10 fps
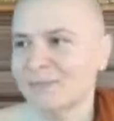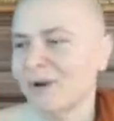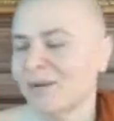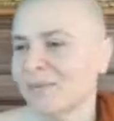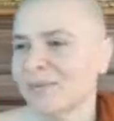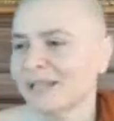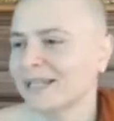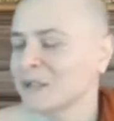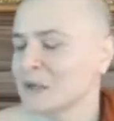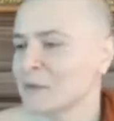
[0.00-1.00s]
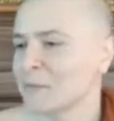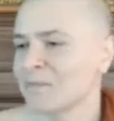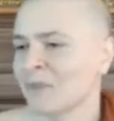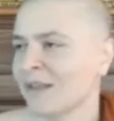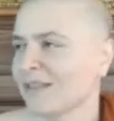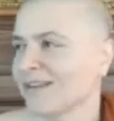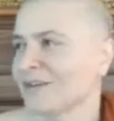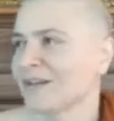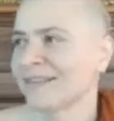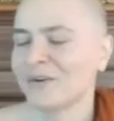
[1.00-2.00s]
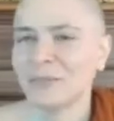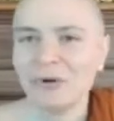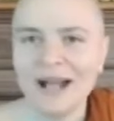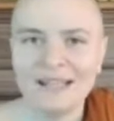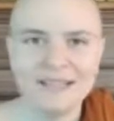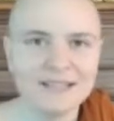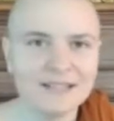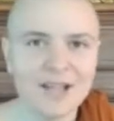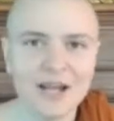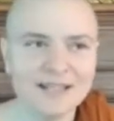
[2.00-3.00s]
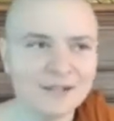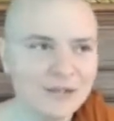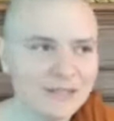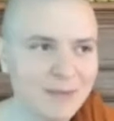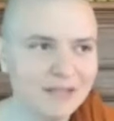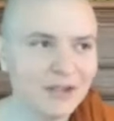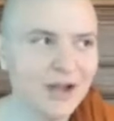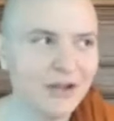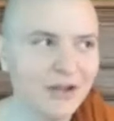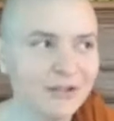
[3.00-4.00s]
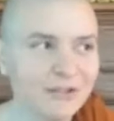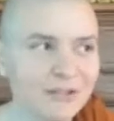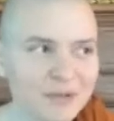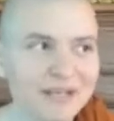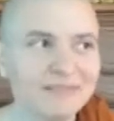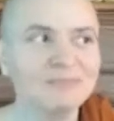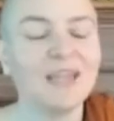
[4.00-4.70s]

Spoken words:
Probably, their morality is not as good as my daughter's, but